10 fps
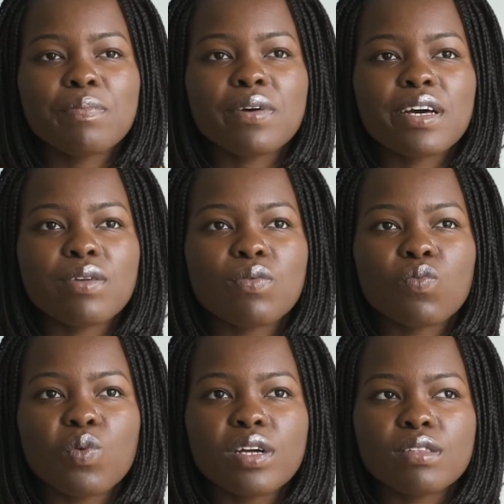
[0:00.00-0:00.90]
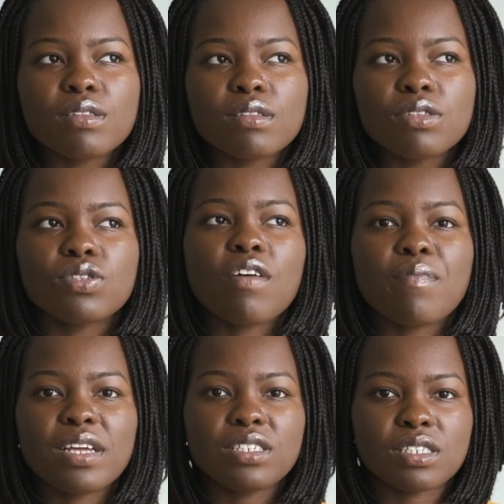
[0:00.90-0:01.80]
But what Soft
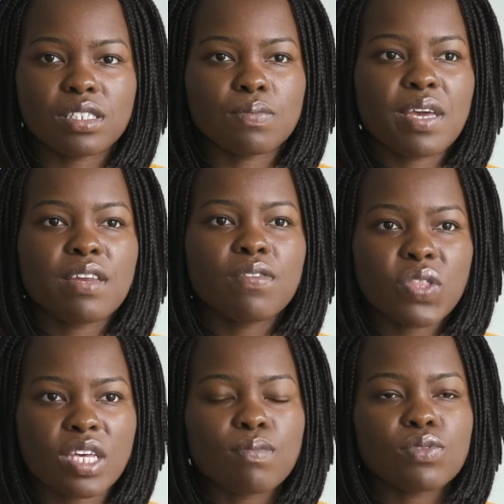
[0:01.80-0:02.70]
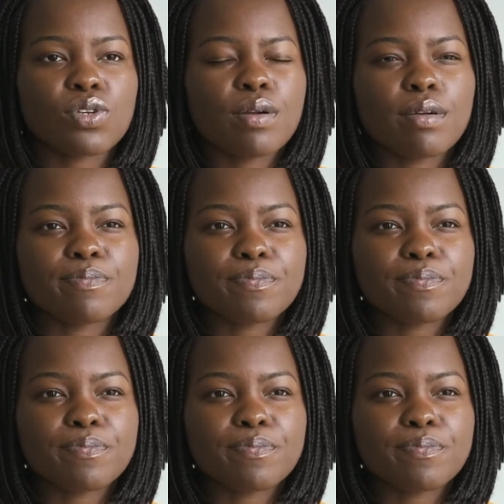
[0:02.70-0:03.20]
Magic's main themes are